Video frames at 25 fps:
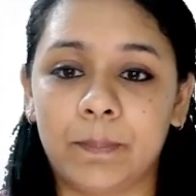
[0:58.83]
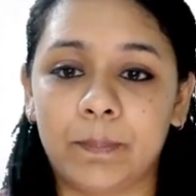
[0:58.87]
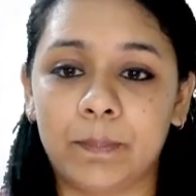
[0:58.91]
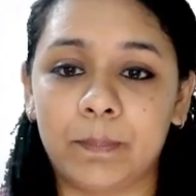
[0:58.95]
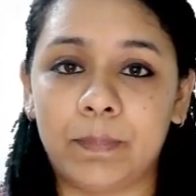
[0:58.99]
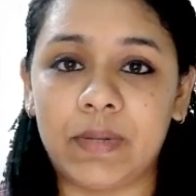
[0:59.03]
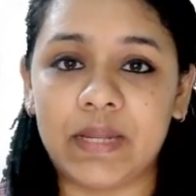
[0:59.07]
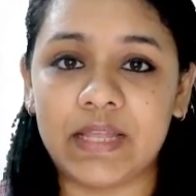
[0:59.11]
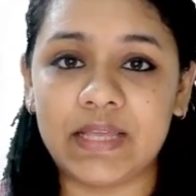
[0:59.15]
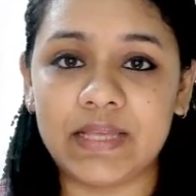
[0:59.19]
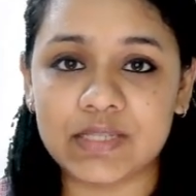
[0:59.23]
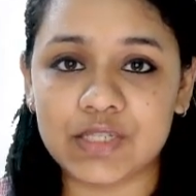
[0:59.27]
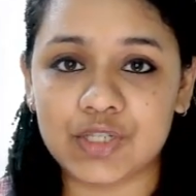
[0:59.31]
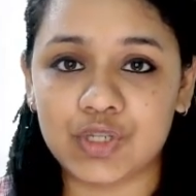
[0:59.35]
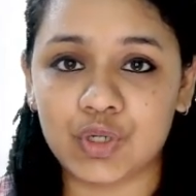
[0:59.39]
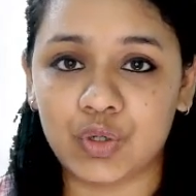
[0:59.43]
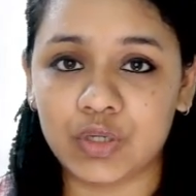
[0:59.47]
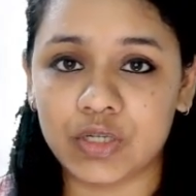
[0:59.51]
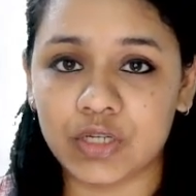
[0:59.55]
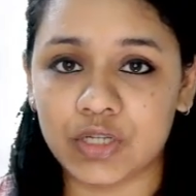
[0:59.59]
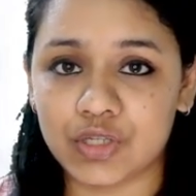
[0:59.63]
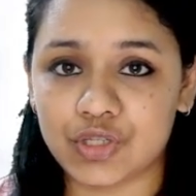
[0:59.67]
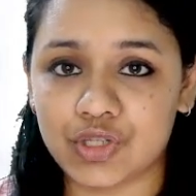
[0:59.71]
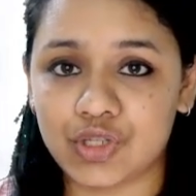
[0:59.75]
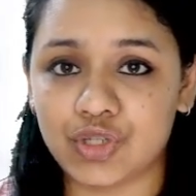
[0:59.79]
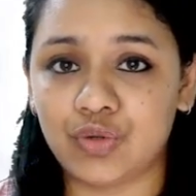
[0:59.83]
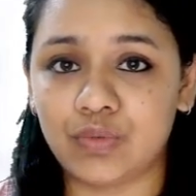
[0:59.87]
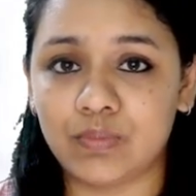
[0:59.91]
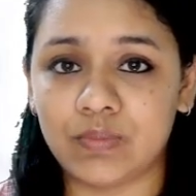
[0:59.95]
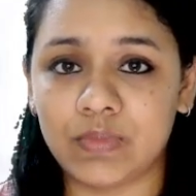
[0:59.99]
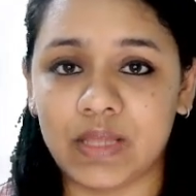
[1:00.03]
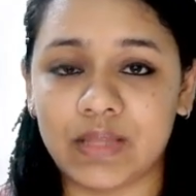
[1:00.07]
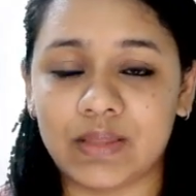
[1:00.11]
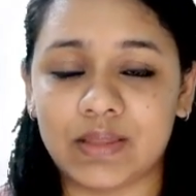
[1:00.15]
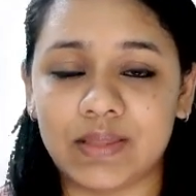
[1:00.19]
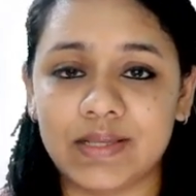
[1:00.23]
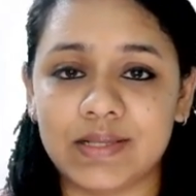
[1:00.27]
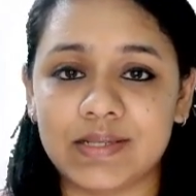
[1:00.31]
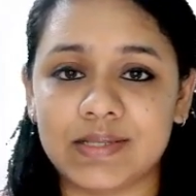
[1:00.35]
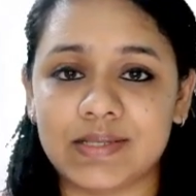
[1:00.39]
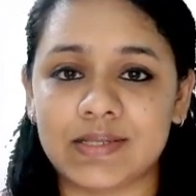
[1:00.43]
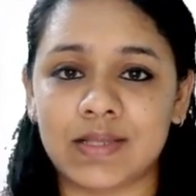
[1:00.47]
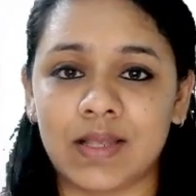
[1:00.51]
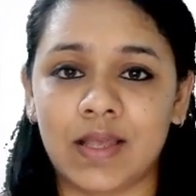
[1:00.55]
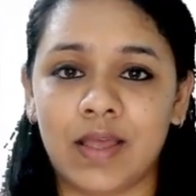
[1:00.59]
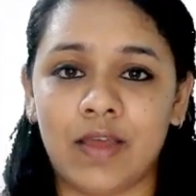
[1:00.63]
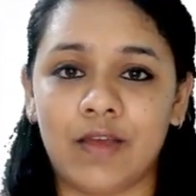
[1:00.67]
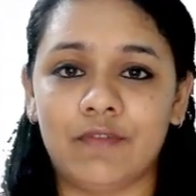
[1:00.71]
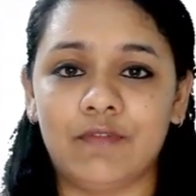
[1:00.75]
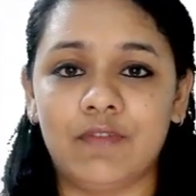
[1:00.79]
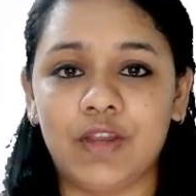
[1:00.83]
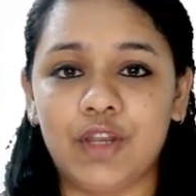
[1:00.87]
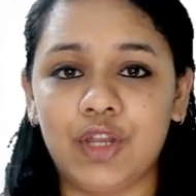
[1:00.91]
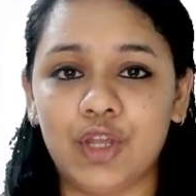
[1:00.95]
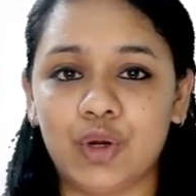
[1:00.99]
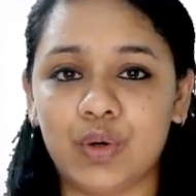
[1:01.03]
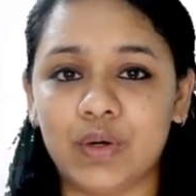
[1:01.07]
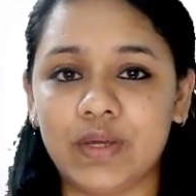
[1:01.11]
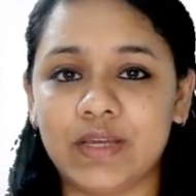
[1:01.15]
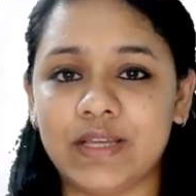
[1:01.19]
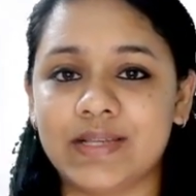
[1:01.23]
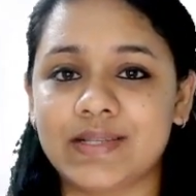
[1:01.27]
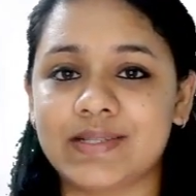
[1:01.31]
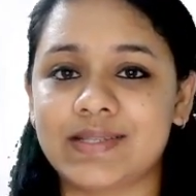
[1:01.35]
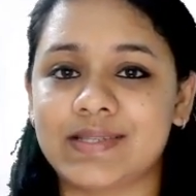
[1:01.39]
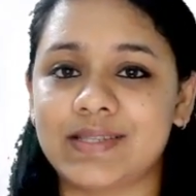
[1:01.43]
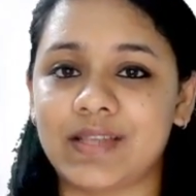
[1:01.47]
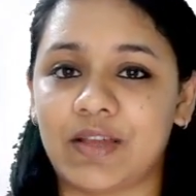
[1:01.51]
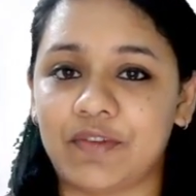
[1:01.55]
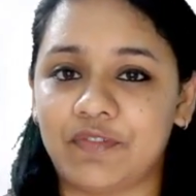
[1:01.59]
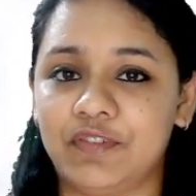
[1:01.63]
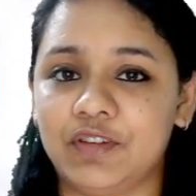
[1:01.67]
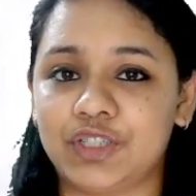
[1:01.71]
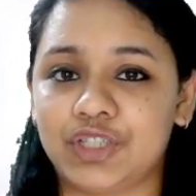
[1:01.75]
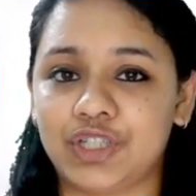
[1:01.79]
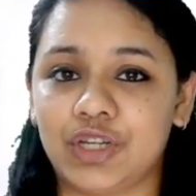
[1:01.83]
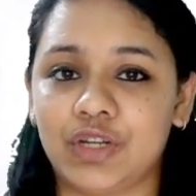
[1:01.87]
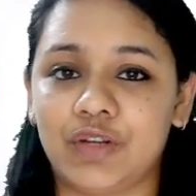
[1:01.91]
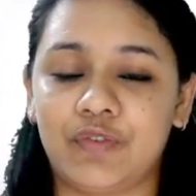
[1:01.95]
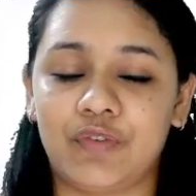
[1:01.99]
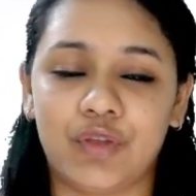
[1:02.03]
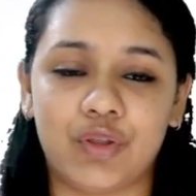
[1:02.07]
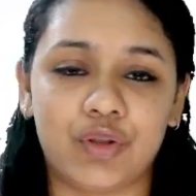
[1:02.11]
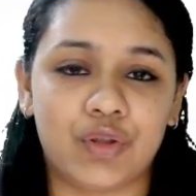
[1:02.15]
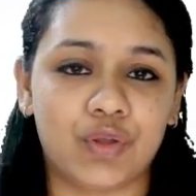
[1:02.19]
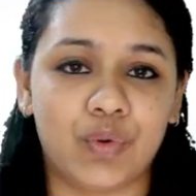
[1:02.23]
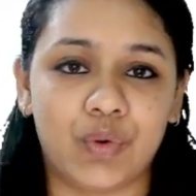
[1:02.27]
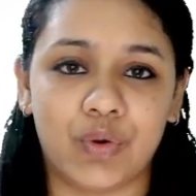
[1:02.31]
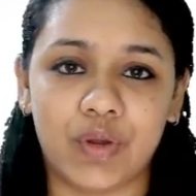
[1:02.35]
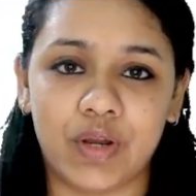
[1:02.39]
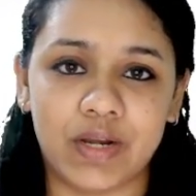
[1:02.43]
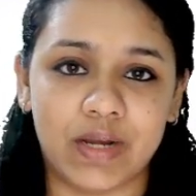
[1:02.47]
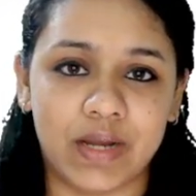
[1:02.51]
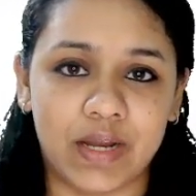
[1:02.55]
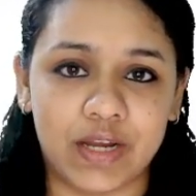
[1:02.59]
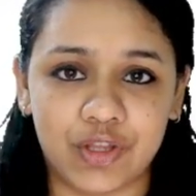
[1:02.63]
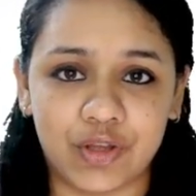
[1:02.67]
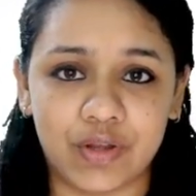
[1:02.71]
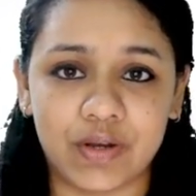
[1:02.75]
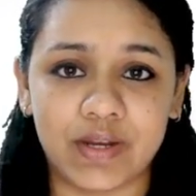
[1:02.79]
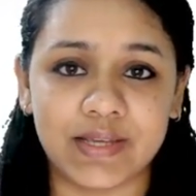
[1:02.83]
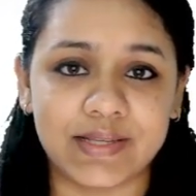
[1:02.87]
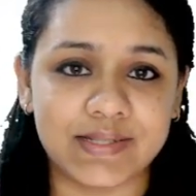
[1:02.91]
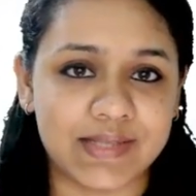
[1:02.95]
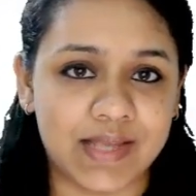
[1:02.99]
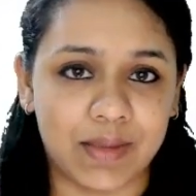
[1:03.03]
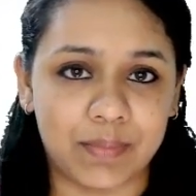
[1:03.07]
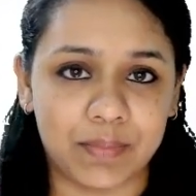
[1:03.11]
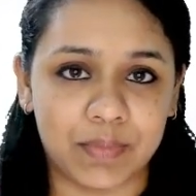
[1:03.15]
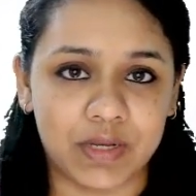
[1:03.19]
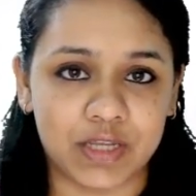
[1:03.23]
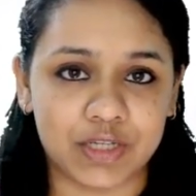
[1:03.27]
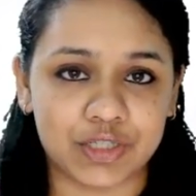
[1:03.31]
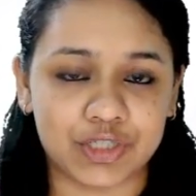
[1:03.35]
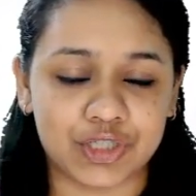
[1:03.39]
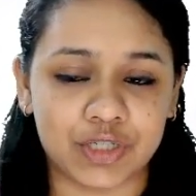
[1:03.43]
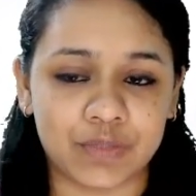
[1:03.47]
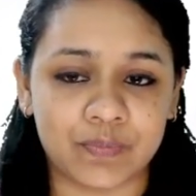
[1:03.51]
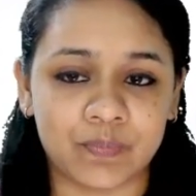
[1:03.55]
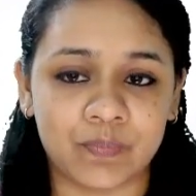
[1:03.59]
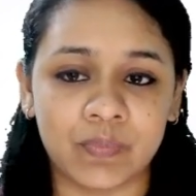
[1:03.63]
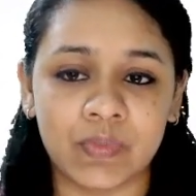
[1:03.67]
please don't assume that this video is sufficient for you to go and write your examination.